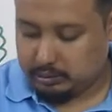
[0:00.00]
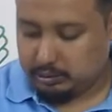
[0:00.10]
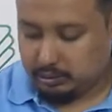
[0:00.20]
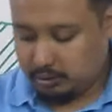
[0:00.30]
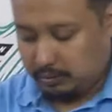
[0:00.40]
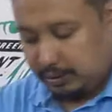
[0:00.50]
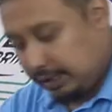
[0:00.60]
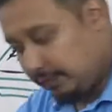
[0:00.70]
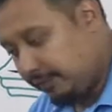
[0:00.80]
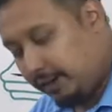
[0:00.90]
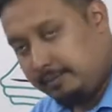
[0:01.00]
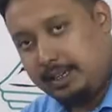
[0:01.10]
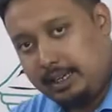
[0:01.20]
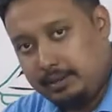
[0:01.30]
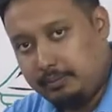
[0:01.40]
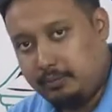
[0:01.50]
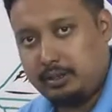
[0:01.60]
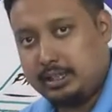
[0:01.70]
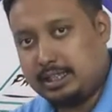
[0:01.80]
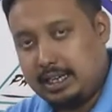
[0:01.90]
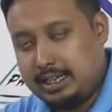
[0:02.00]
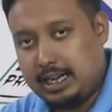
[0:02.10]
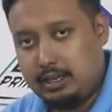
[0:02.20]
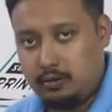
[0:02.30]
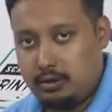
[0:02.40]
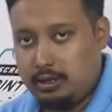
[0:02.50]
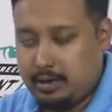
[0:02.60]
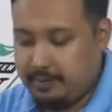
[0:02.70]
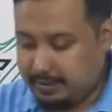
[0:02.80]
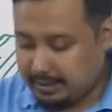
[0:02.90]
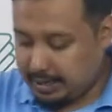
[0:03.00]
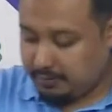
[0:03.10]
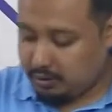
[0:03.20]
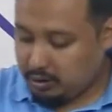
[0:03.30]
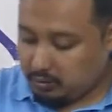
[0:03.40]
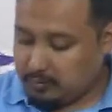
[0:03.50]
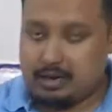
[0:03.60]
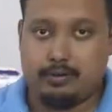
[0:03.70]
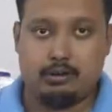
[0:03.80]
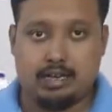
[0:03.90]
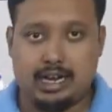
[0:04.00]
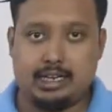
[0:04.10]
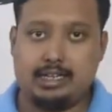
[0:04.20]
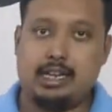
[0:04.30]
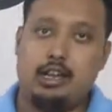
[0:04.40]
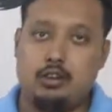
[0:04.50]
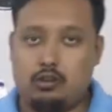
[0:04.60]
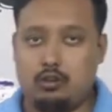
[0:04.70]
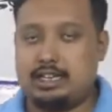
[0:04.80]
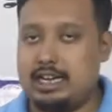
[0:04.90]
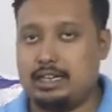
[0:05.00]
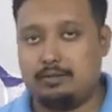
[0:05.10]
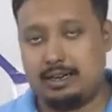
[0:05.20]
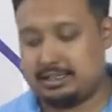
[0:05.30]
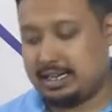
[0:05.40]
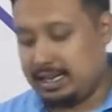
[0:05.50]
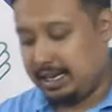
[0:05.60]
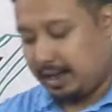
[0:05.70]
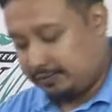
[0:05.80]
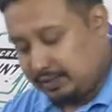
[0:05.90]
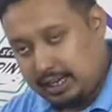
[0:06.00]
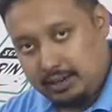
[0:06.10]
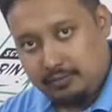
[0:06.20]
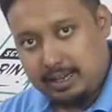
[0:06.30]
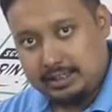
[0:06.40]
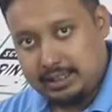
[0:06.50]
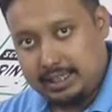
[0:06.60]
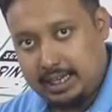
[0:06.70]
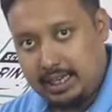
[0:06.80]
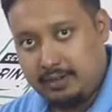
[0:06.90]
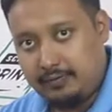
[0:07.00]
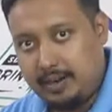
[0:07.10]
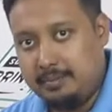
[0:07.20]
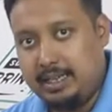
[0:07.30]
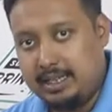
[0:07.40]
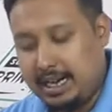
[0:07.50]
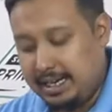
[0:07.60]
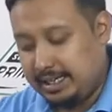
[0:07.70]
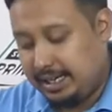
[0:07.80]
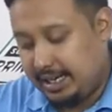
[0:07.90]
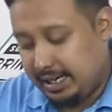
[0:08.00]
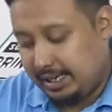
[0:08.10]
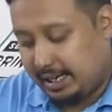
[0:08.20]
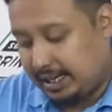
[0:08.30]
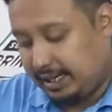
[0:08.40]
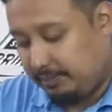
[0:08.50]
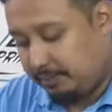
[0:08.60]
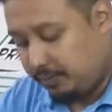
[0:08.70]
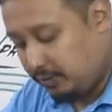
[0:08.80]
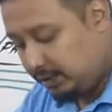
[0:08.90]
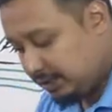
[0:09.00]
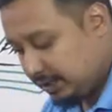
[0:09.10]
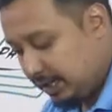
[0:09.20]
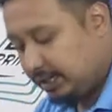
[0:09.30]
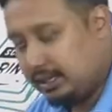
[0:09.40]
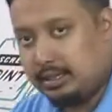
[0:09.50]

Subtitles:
So tie it firmly both the side. I told you every time, whenever you tie it, don't tie it one side. After that, once it get it firmly tied, tie it both the side.